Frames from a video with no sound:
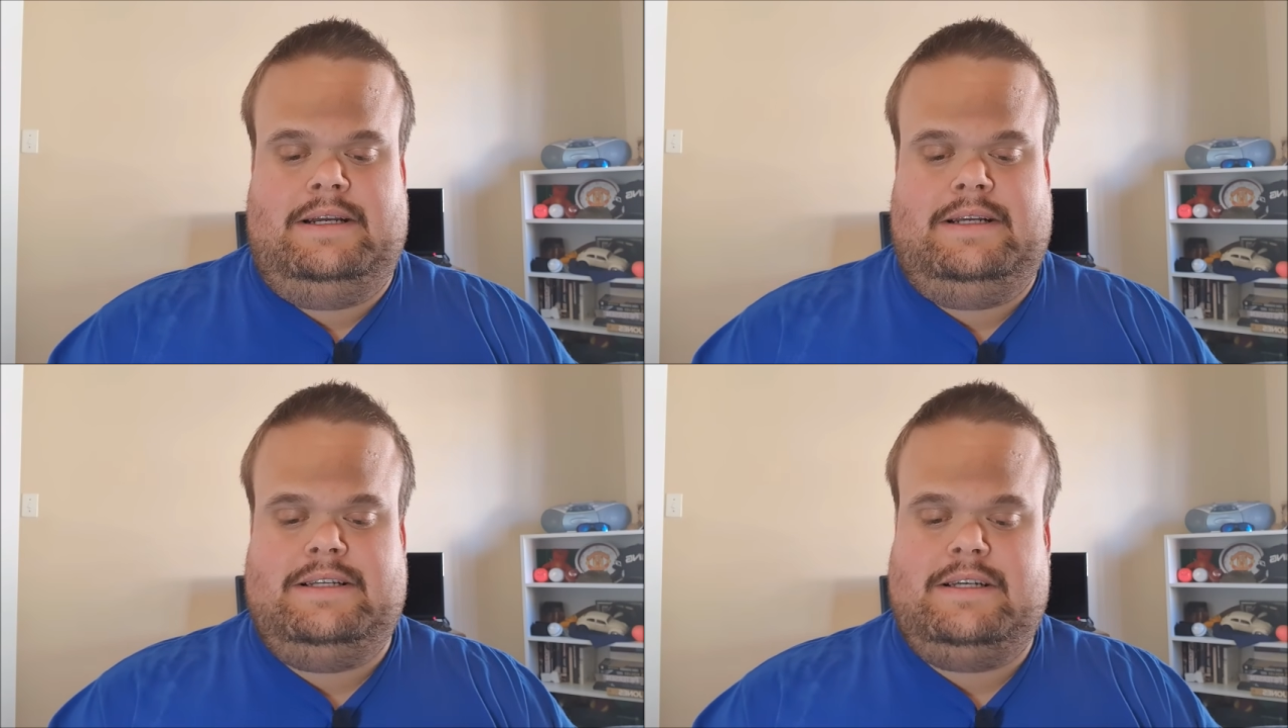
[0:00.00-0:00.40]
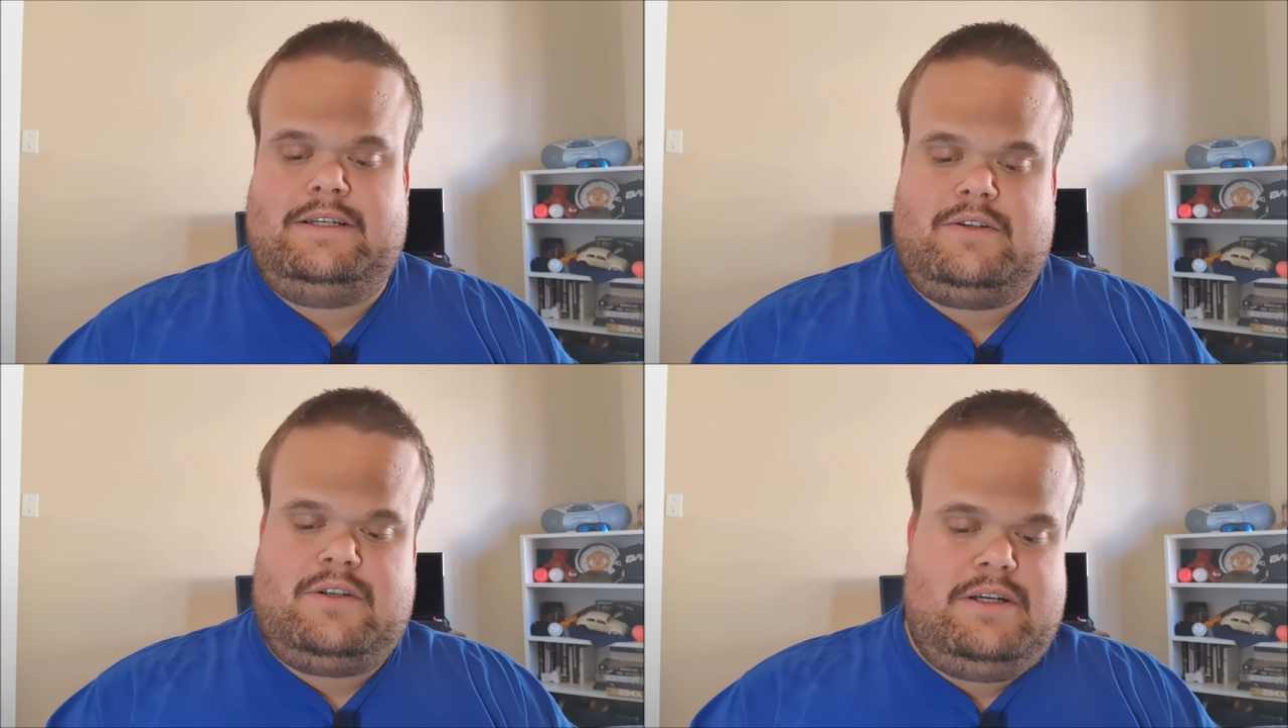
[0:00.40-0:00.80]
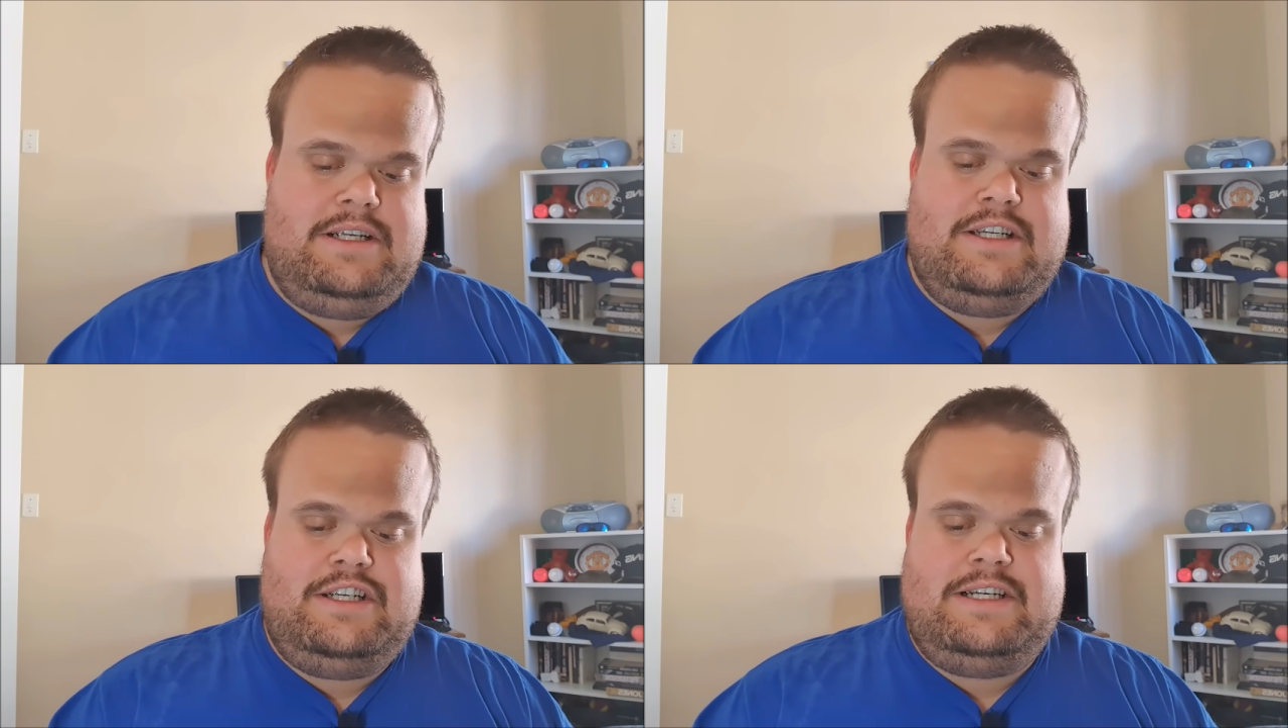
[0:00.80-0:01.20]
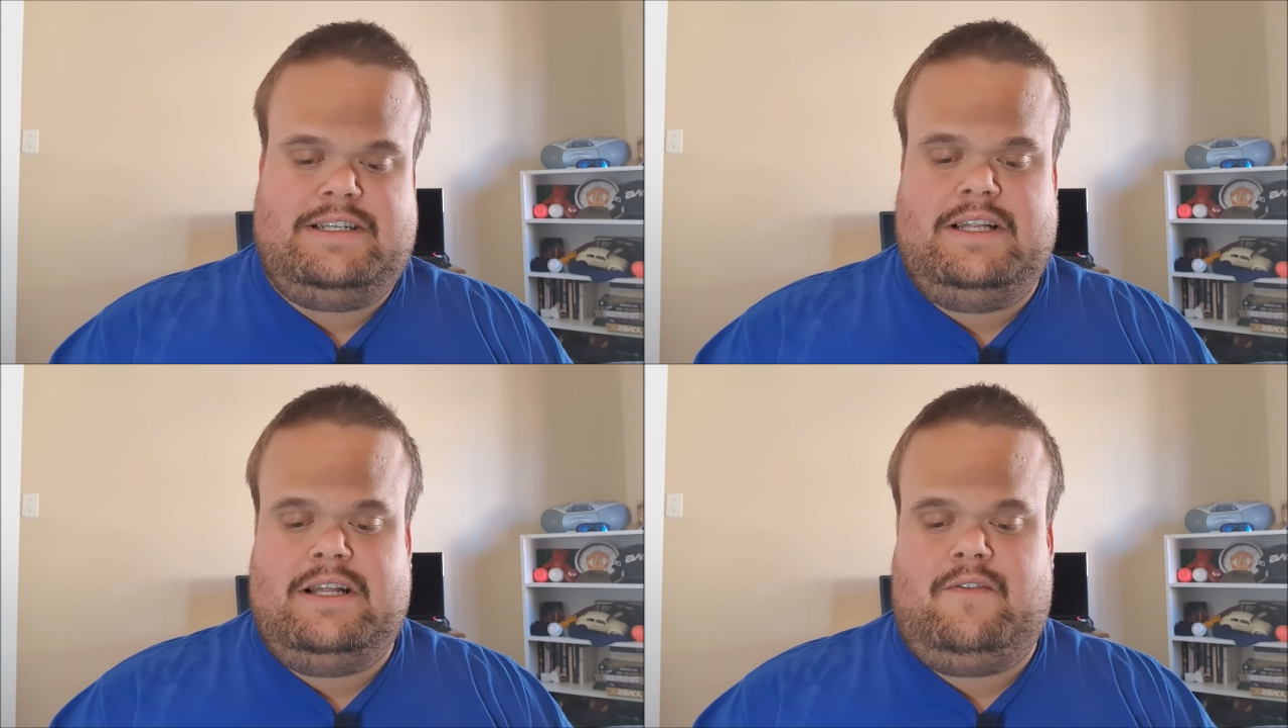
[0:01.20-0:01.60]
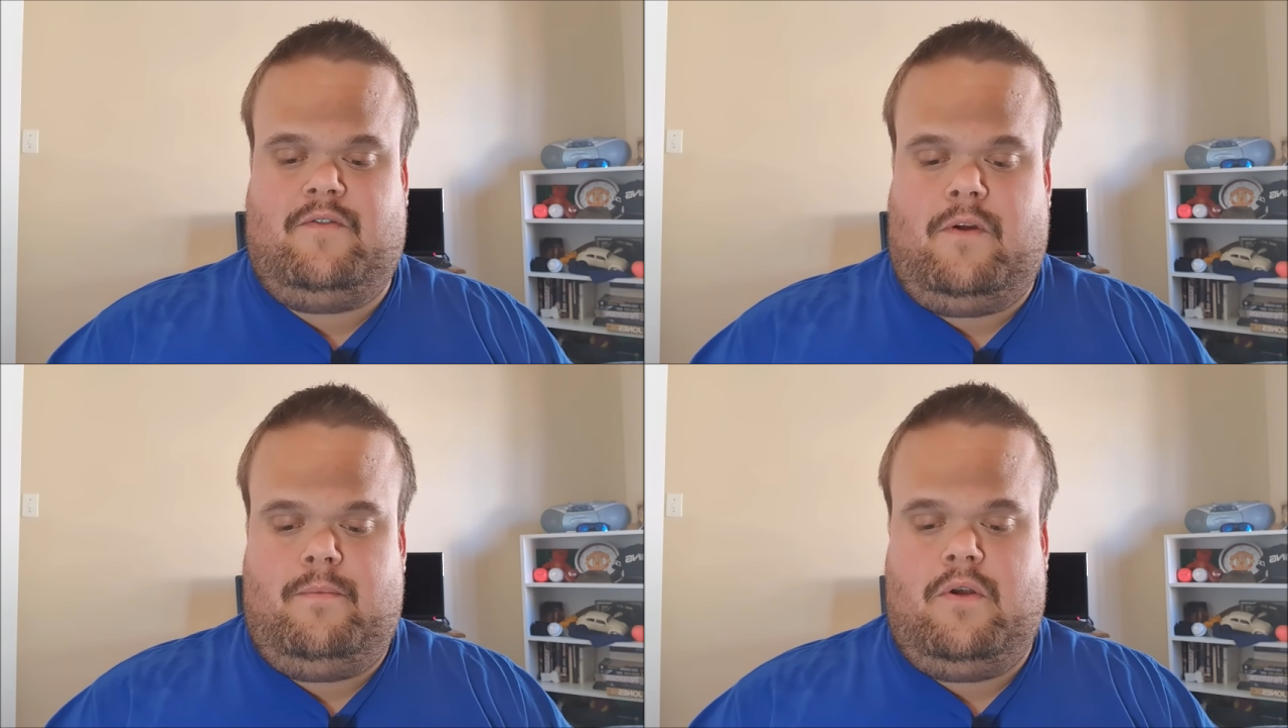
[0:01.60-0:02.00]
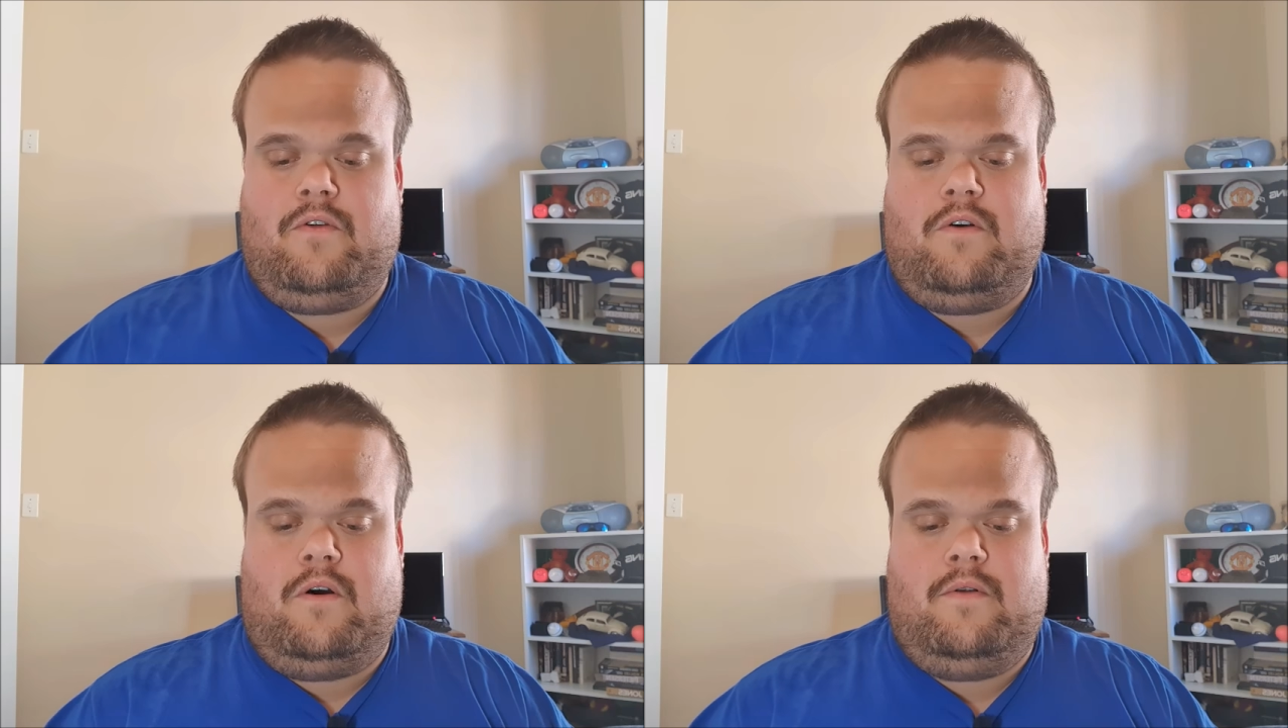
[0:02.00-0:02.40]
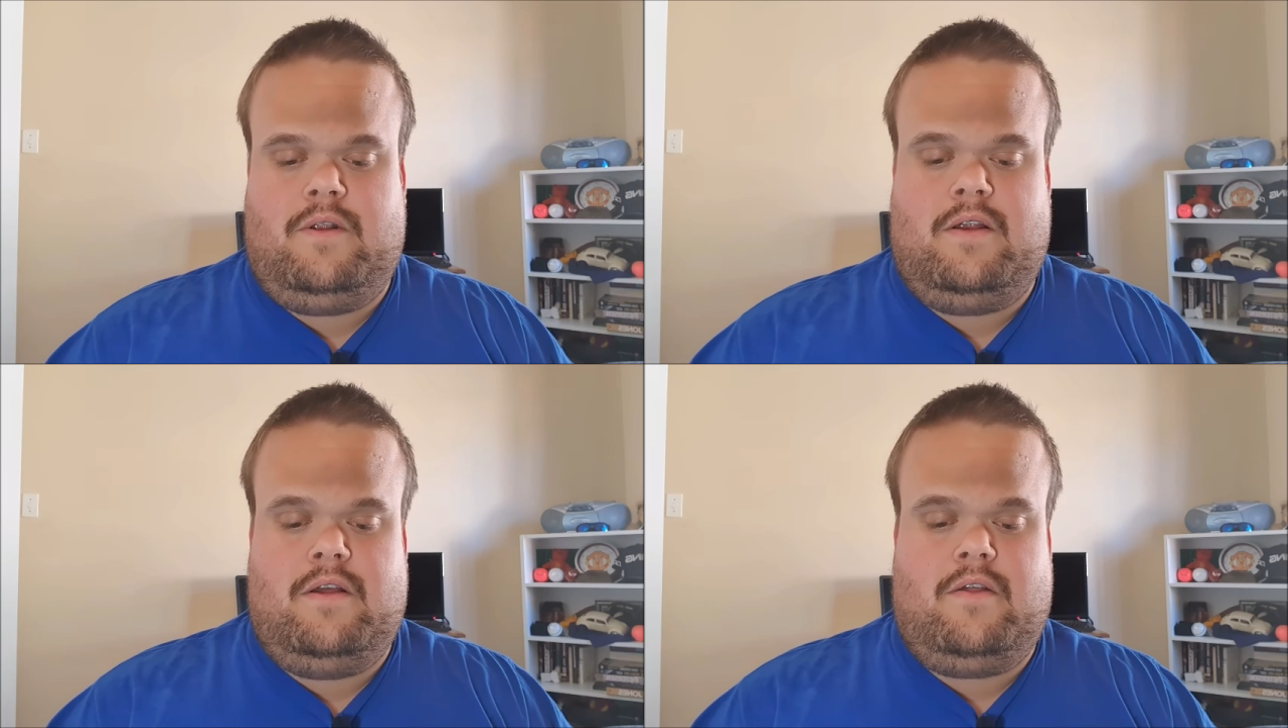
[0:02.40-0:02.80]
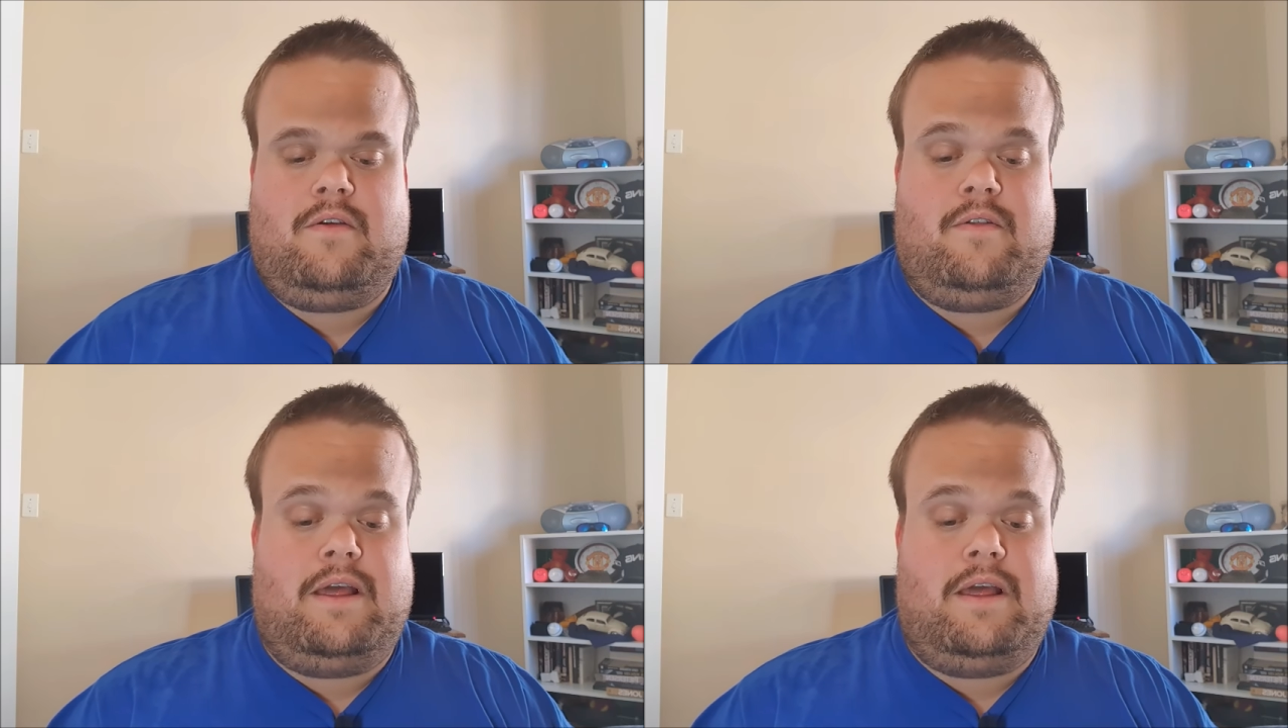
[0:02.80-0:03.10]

He suggested that from those continents